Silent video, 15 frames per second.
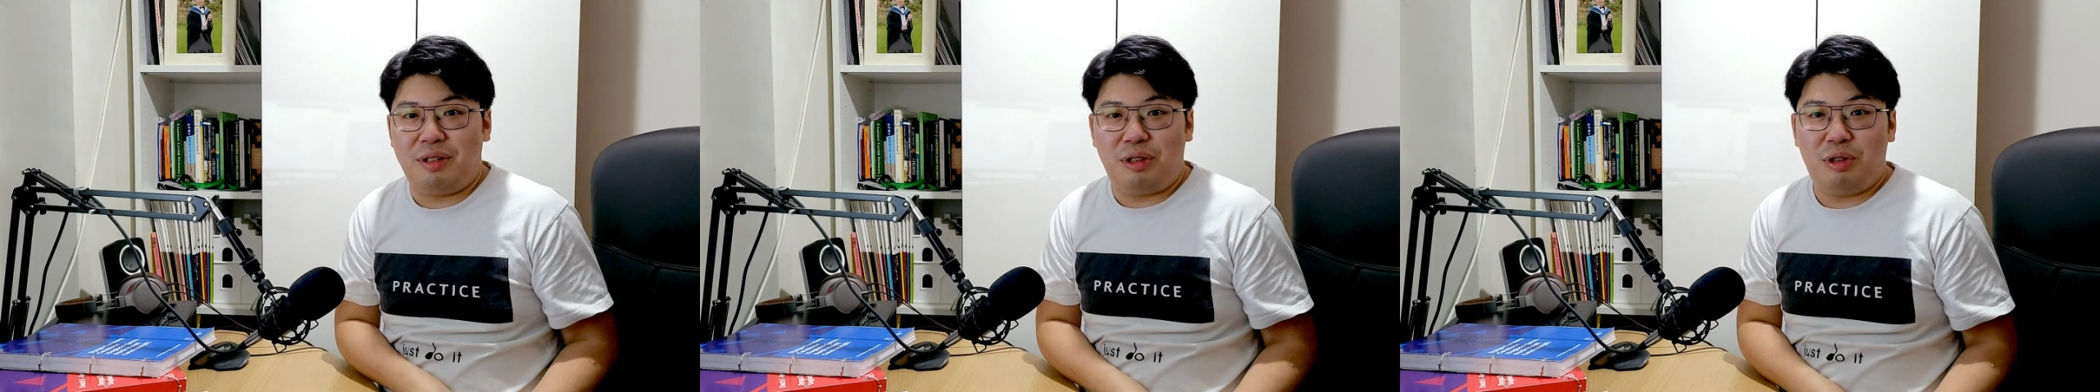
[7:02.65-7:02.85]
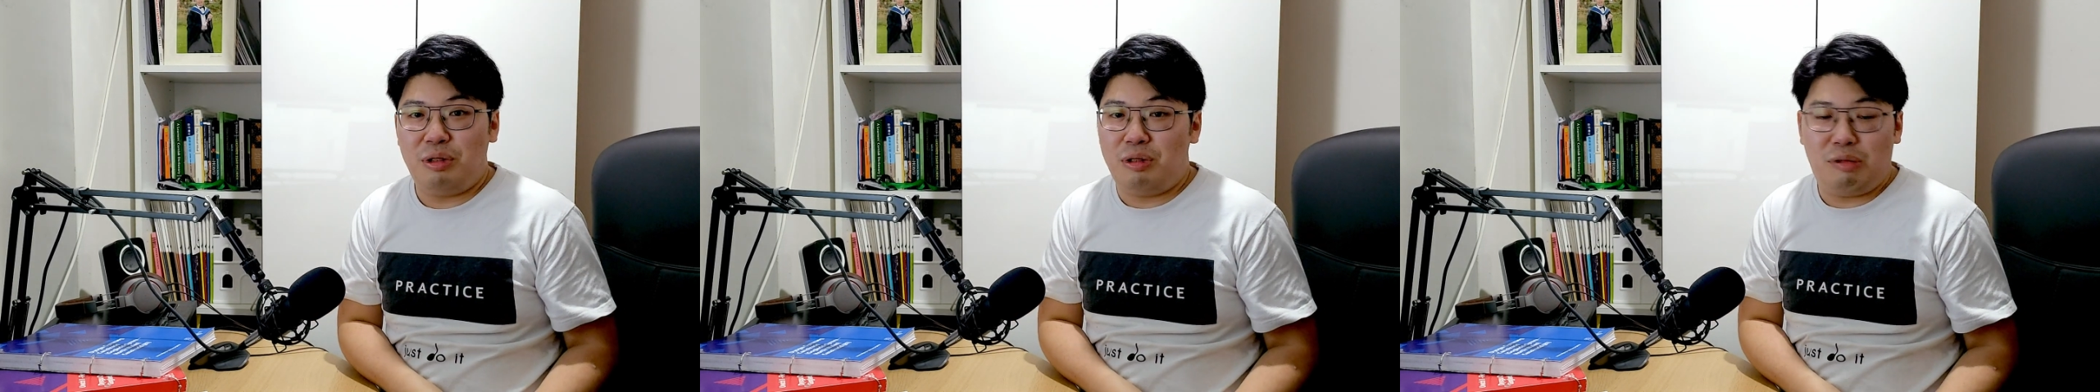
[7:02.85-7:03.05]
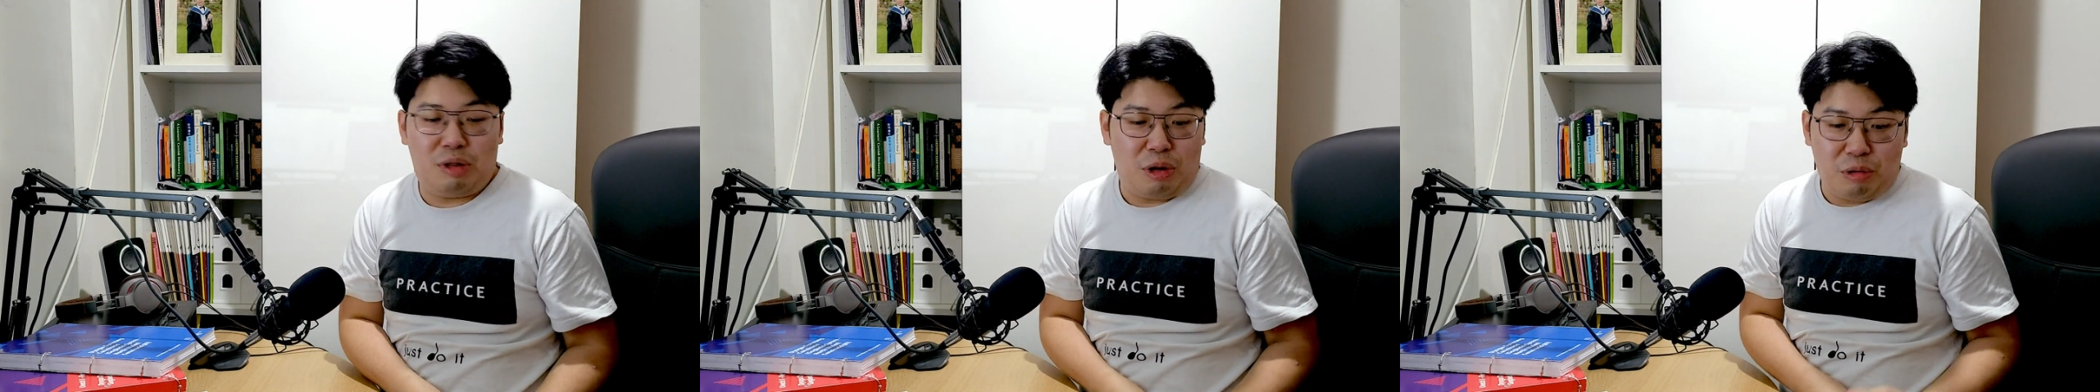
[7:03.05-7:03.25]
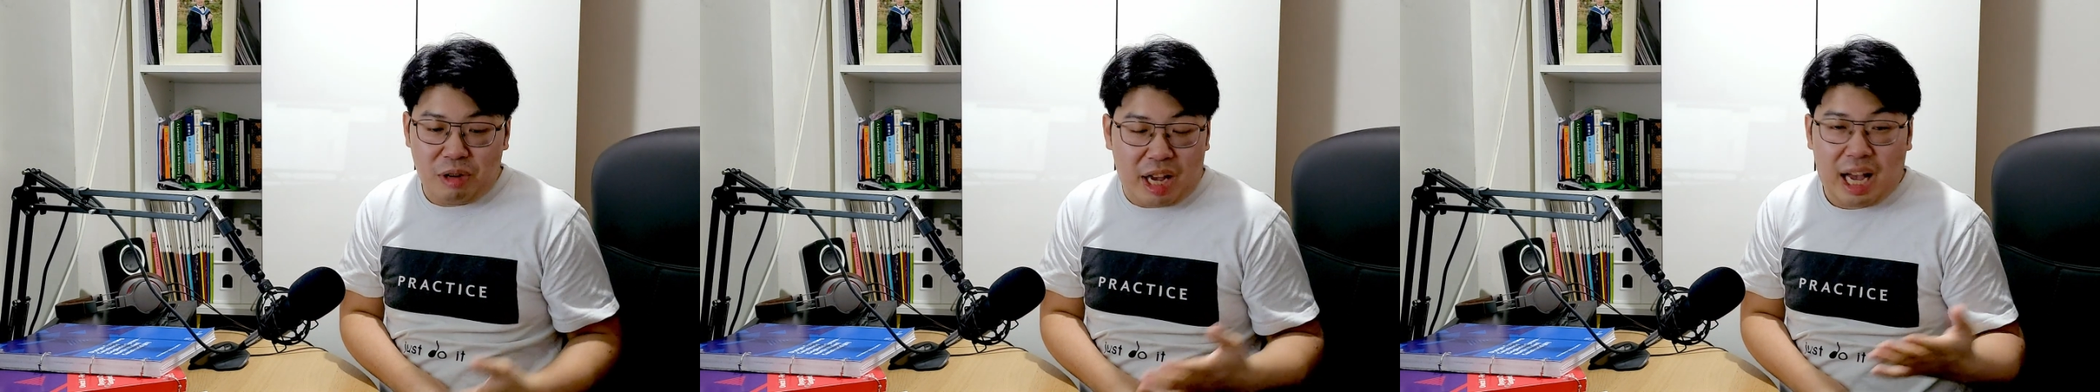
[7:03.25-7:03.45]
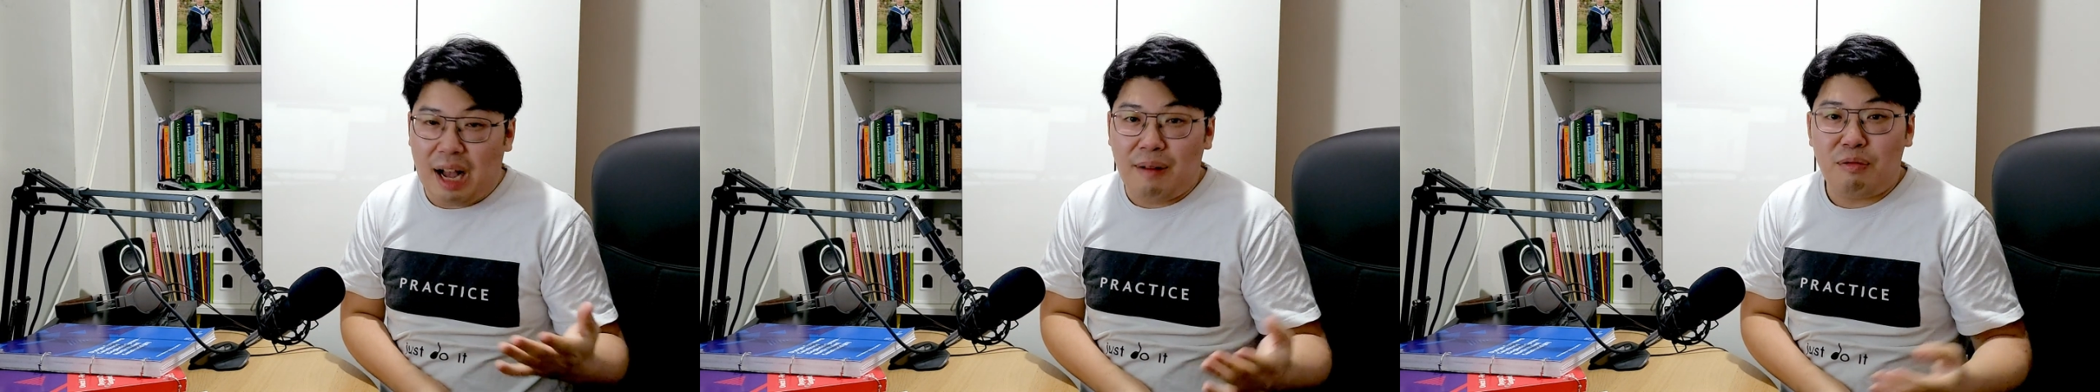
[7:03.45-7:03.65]
You don't
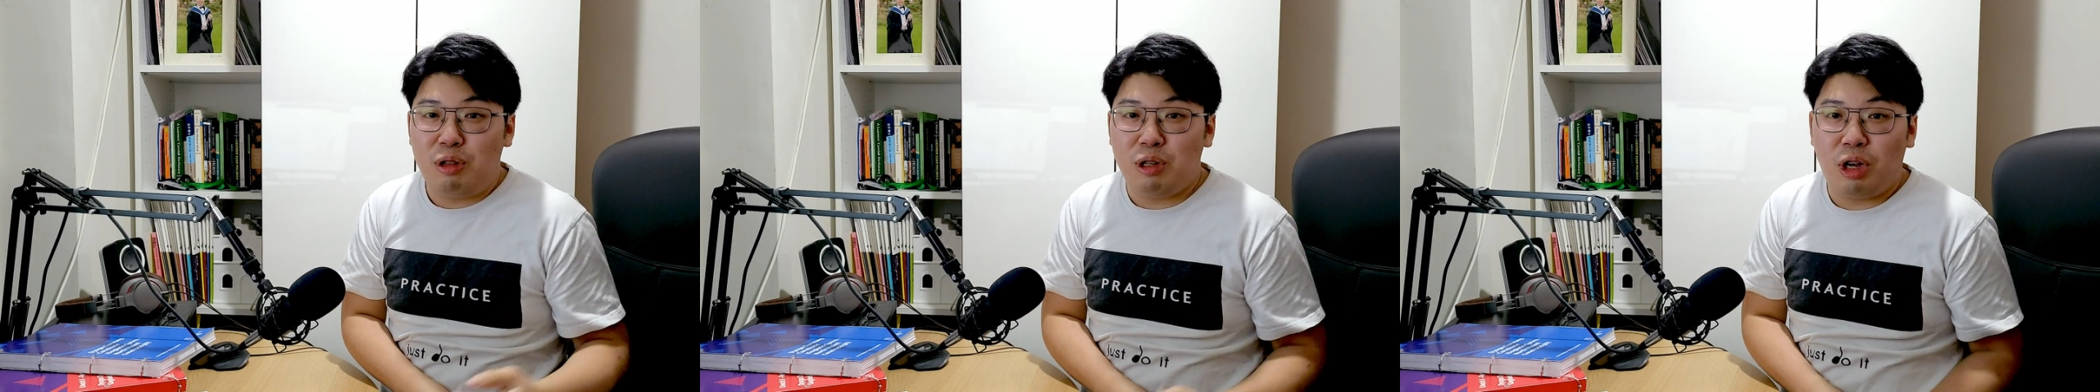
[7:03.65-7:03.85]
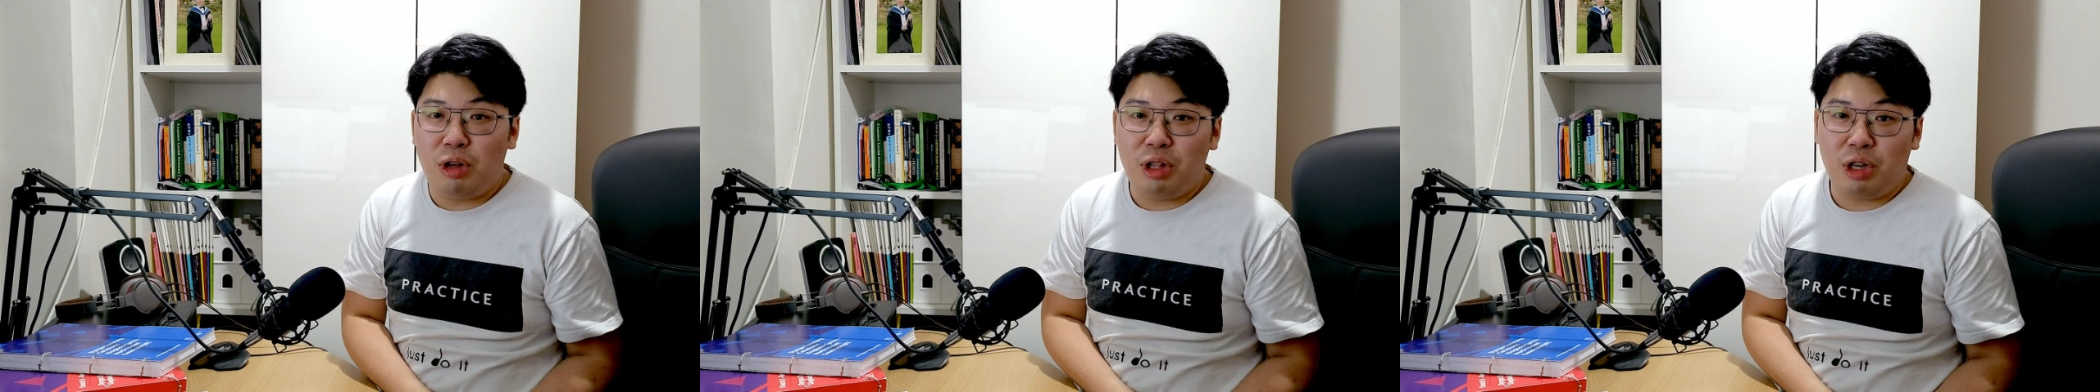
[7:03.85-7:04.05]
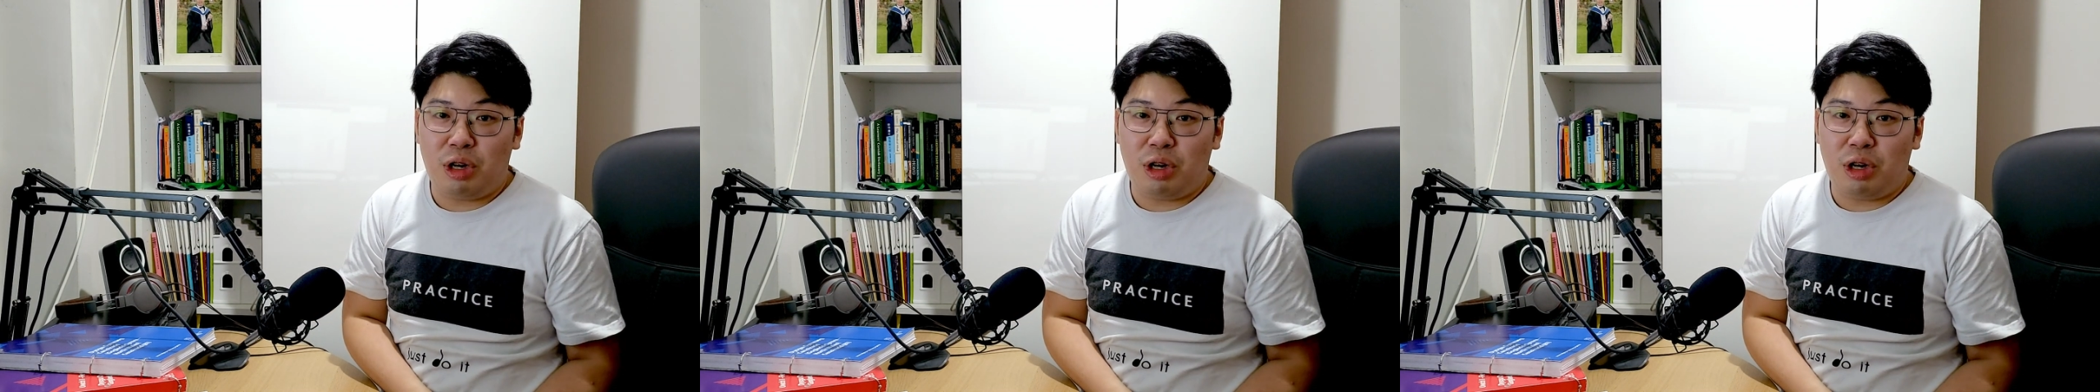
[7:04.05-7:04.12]
have to learn the